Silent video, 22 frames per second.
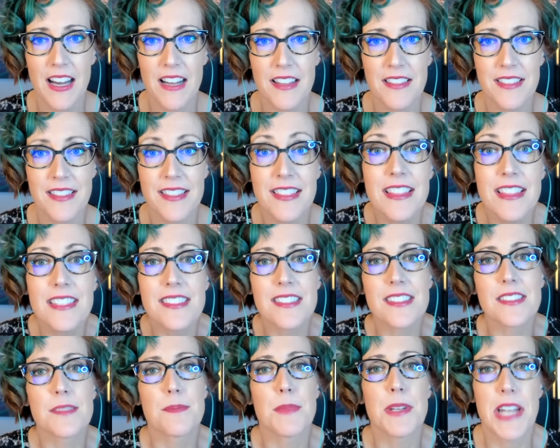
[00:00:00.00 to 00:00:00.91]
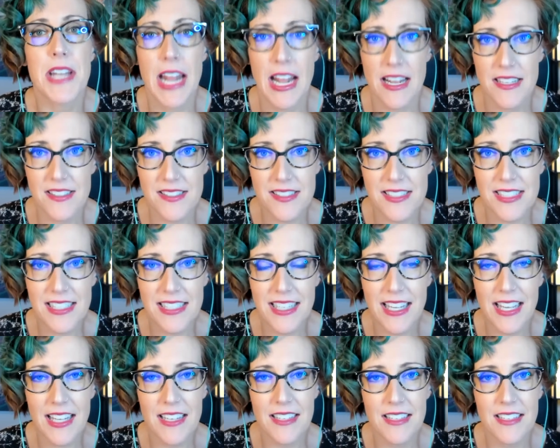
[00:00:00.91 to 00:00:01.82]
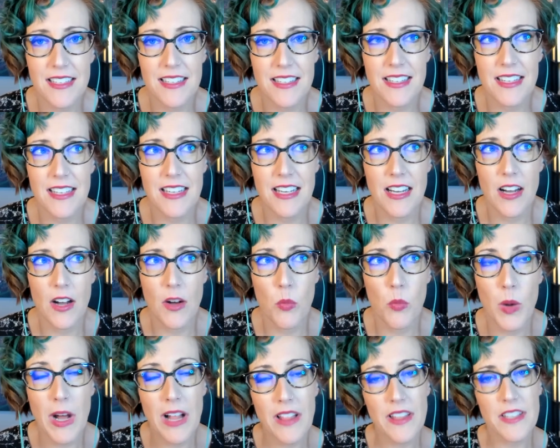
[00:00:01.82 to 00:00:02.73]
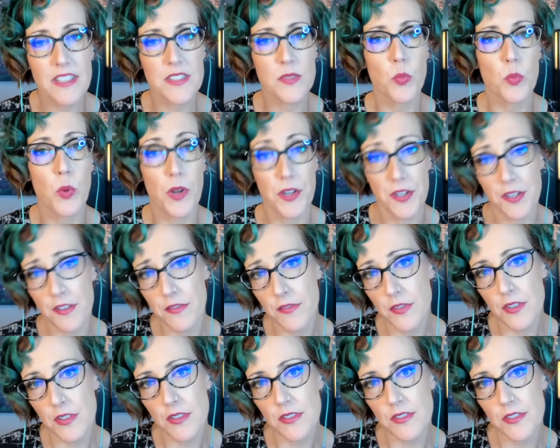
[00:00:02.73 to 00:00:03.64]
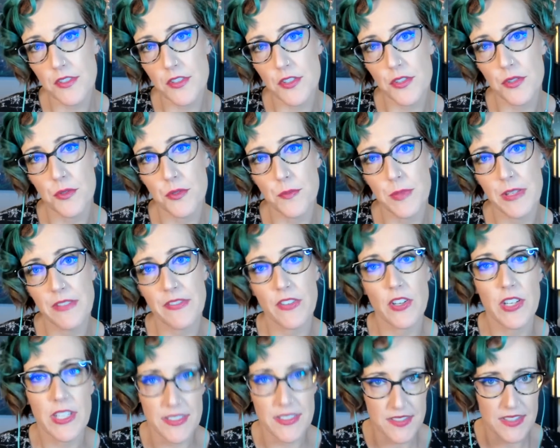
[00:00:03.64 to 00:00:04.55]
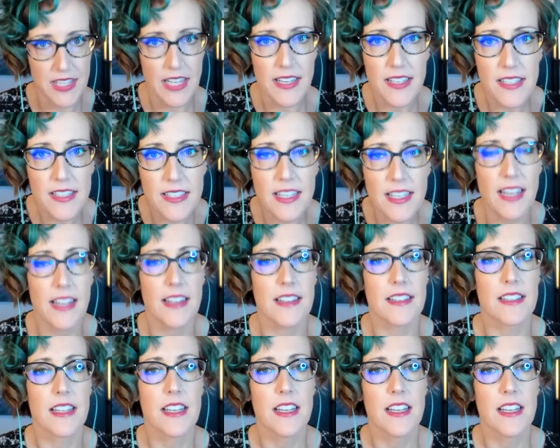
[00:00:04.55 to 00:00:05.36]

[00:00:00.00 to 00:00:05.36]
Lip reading: This is monastic, and while it's wonderful to be very ascetic and